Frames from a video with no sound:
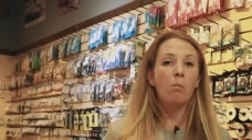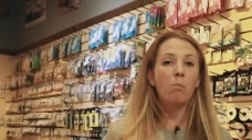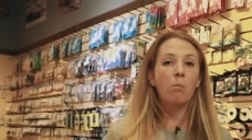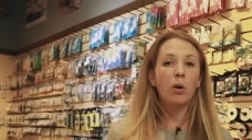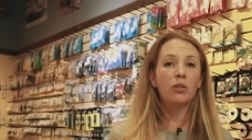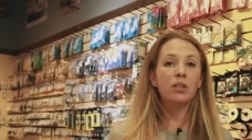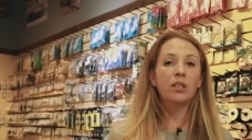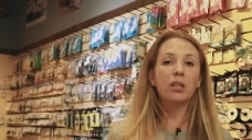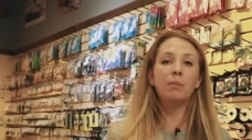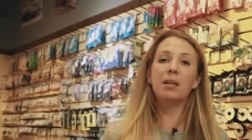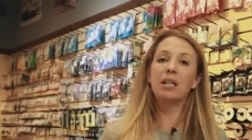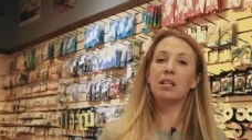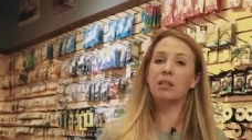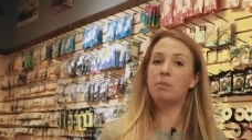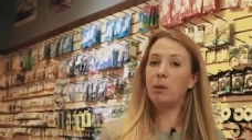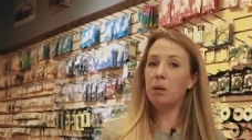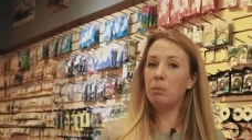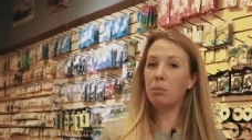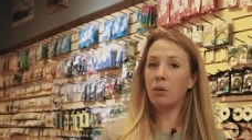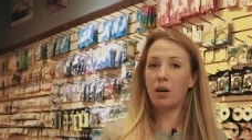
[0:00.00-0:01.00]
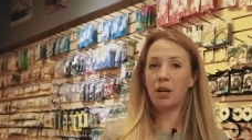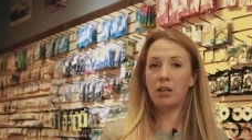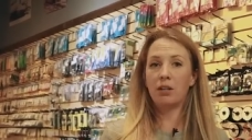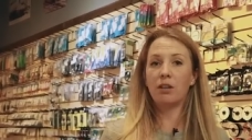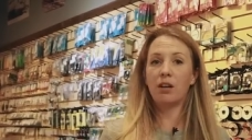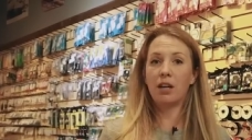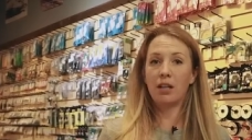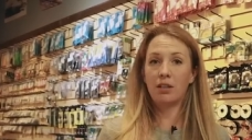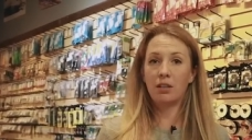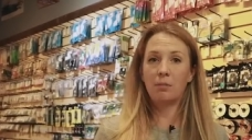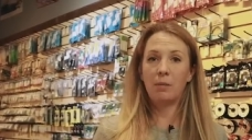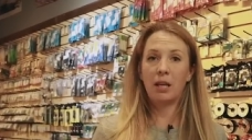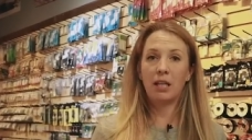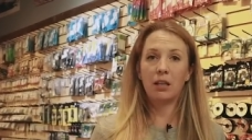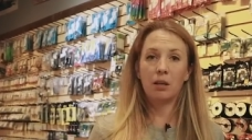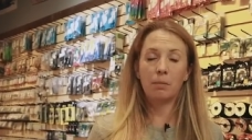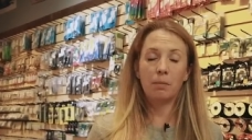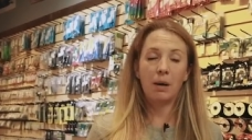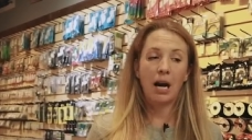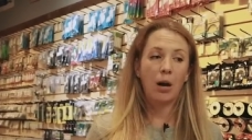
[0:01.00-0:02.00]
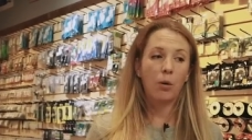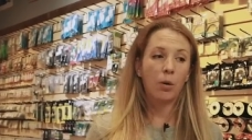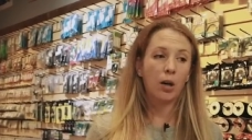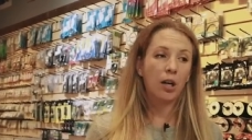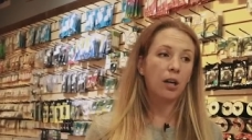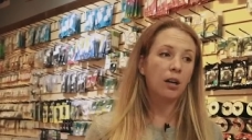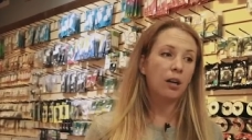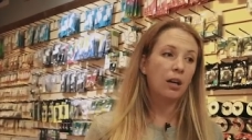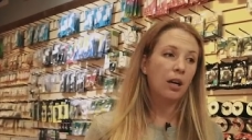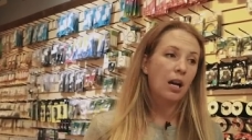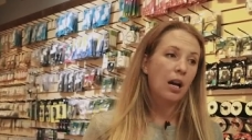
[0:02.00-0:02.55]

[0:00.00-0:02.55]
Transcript: mostly because people underestimate their power.